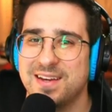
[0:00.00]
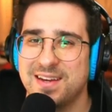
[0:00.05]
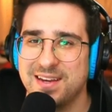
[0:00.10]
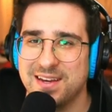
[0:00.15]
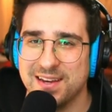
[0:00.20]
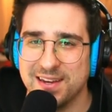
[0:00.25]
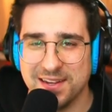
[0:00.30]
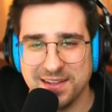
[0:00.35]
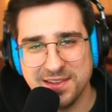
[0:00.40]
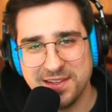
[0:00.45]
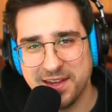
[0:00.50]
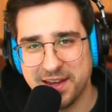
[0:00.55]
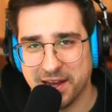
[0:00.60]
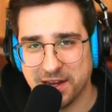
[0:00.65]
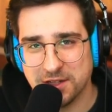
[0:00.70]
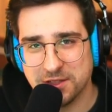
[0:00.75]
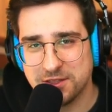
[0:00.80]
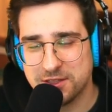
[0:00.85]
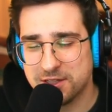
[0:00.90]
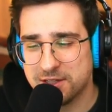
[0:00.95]
in the
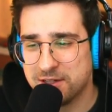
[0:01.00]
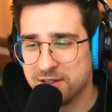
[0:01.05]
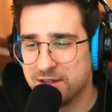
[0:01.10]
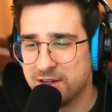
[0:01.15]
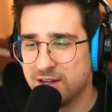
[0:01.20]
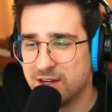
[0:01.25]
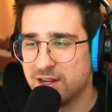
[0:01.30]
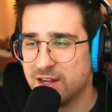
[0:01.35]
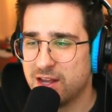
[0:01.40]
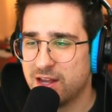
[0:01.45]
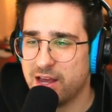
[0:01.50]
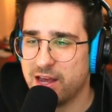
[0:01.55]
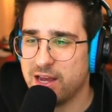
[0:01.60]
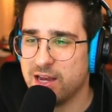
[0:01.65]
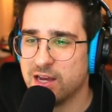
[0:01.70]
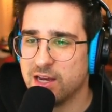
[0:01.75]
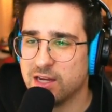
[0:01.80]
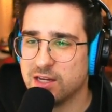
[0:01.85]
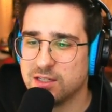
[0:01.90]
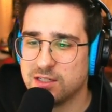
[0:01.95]
engine,
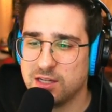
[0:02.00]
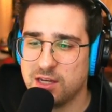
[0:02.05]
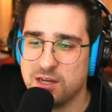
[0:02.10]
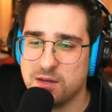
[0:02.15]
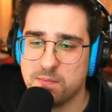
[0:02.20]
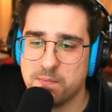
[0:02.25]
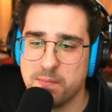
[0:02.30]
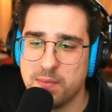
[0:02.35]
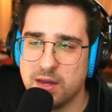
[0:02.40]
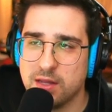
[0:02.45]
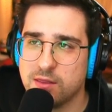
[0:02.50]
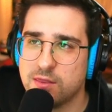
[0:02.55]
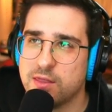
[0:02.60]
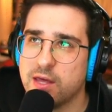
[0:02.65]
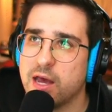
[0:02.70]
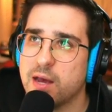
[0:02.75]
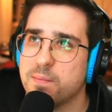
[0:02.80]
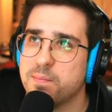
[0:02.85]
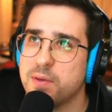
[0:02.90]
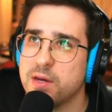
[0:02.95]
and it meant
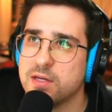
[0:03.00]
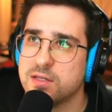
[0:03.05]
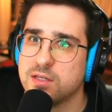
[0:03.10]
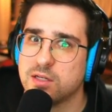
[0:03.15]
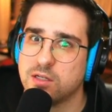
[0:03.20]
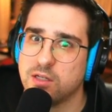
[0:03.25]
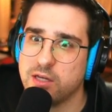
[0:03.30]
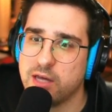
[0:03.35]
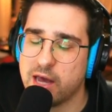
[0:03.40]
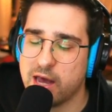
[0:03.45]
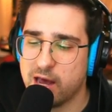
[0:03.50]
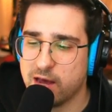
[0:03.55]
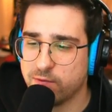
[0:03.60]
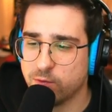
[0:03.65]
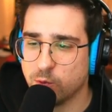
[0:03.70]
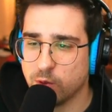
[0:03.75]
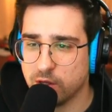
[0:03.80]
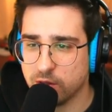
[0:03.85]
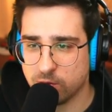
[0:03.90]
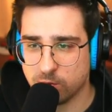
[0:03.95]
that basically
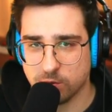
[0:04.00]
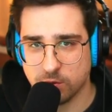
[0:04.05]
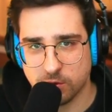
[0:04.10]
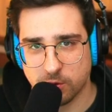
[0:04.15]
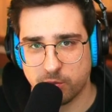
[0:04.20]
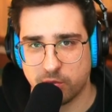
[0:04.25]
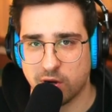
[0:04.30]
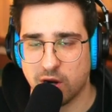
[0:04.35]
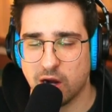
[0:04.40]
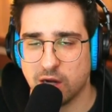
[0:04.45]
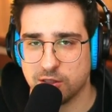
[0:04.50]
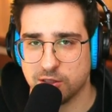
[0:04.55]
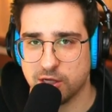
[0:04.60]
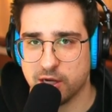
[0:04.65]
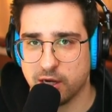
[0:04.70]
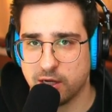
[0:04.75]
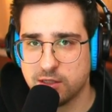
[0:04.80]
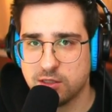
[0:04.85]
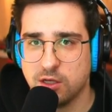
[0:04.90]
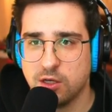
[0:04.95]
halfway through the
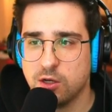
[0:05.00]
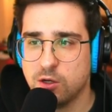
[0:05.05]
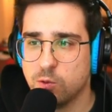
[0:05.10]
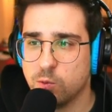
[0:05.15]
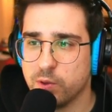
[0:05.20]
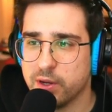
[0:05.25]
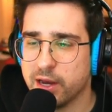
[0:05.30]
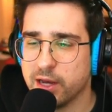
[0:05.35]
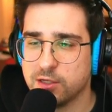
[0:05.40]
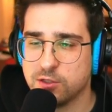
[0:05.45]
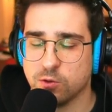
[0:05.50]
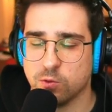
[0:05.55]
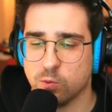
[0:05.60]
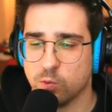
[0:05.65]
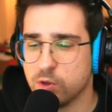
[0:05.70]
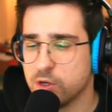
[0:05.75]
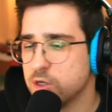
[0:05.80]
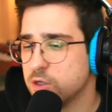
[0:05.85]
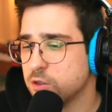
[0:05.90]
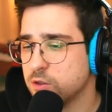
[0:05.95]
project, we had to
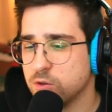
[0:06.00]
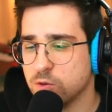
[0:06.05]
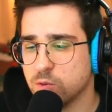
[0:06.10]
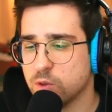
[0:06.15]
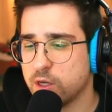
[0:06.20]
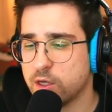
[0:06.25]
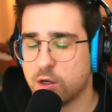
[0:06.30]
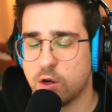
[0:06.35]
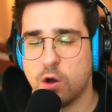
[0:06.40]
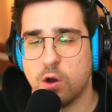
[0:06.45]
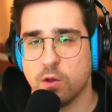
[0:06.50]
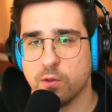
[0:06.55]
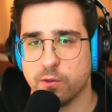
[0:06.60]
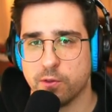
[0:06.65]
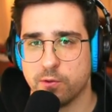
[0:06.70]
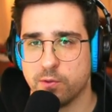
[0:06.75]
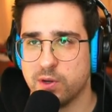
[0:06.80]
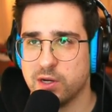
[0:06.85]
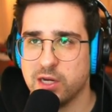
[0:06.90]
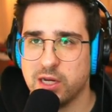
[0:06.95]
redo all the
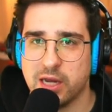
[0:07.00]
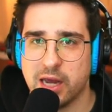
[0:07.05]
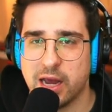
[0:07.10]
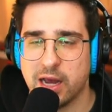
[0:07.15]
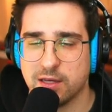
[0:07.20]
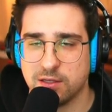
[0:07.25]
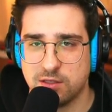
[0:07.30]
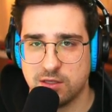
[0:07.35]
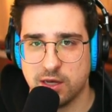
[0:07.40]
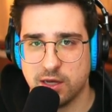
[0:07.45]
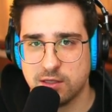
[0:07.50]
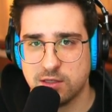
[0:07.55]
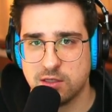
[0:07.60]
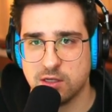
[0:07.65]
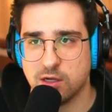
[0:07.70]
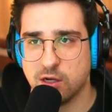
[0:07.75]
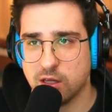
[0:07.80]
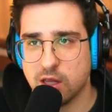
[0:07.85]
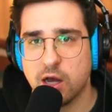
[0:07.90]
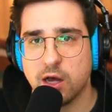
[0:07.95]
3D assets
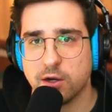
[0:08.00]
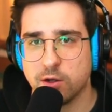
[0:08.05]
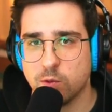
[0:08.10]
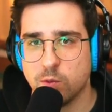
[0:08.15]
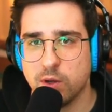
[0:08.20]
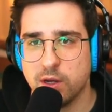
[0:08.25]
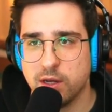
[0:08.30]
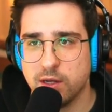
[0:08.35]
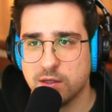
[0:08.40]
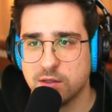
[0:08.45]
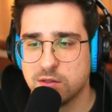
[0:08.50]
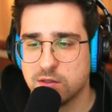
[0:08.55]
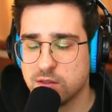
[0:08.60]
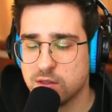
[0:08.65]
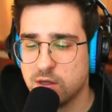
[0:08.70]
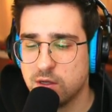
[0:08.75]
in a lot of ways.